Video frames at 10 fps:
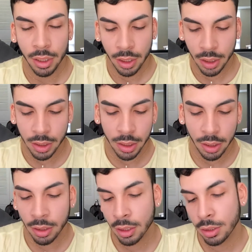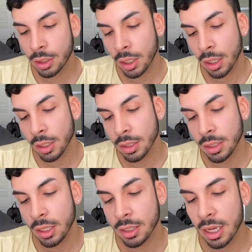concealer in shade
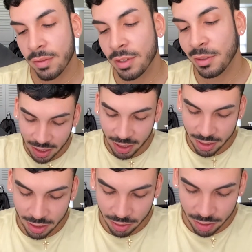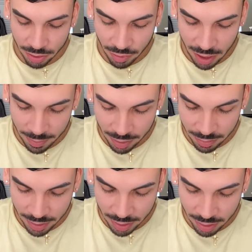C7. Right, so just grab a little
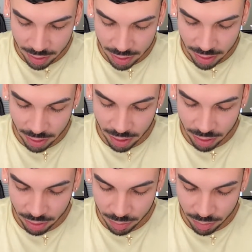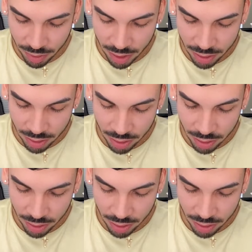bit of the concealer on your brush.